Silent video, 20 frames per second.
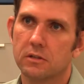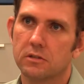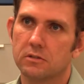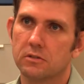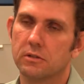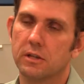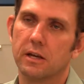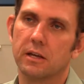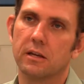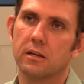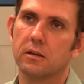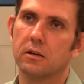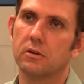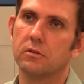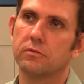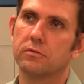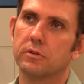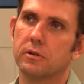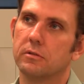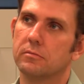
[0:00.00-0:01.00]
So that can
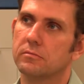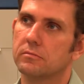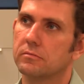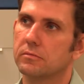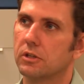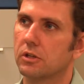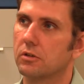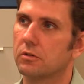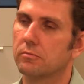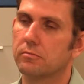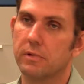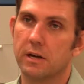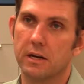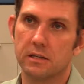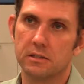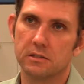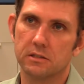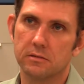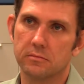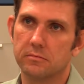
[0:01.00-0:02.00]
go from
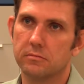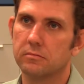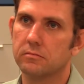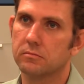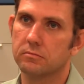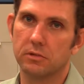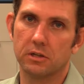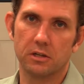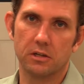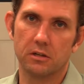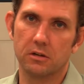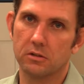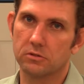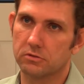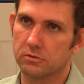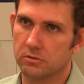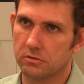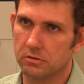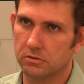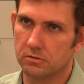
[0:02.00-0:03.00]
medicine, but it can
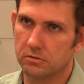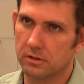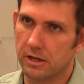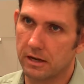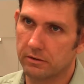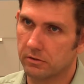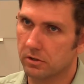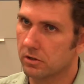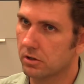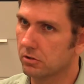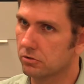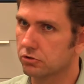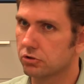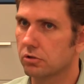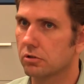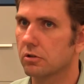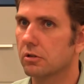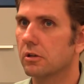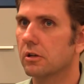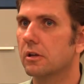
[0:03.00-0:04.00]
also include
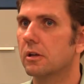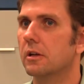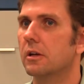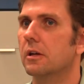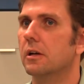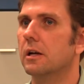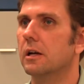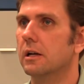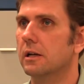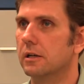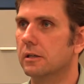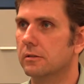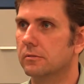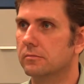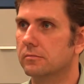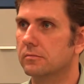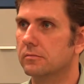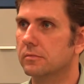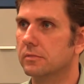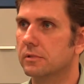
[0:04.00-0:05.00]
agriculture. It
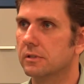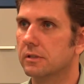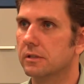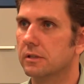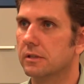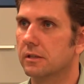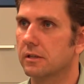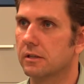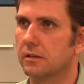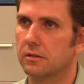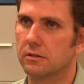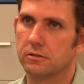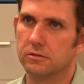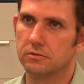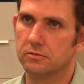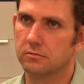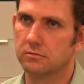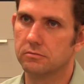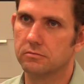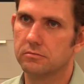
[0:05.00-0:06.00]
can
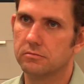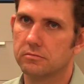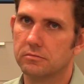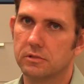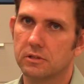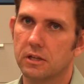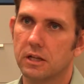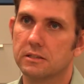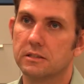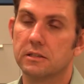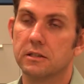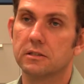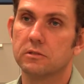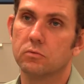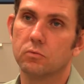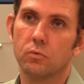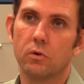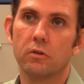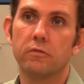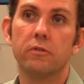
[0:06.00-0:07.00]
include lots of things.
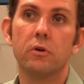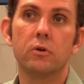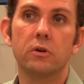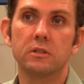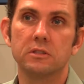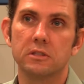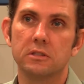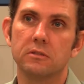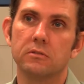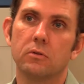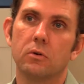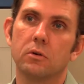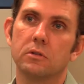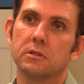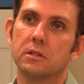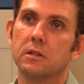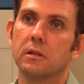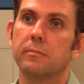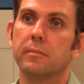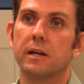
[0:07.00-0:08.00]
We're focusing, of
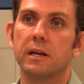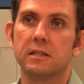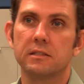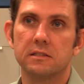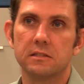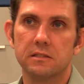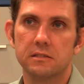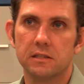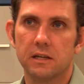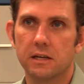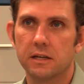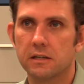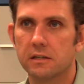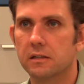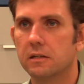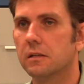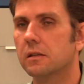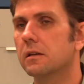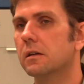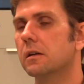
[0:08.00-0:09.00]
course, on the medicine side,
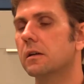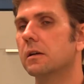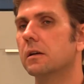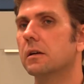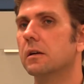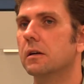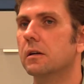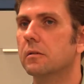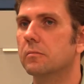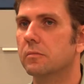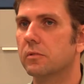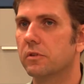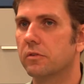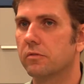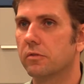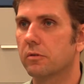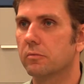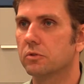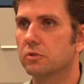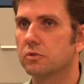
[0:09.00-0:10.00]
the
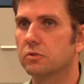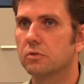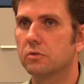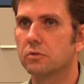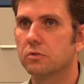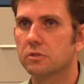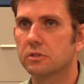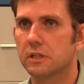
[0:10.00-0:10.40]
pharmaceutical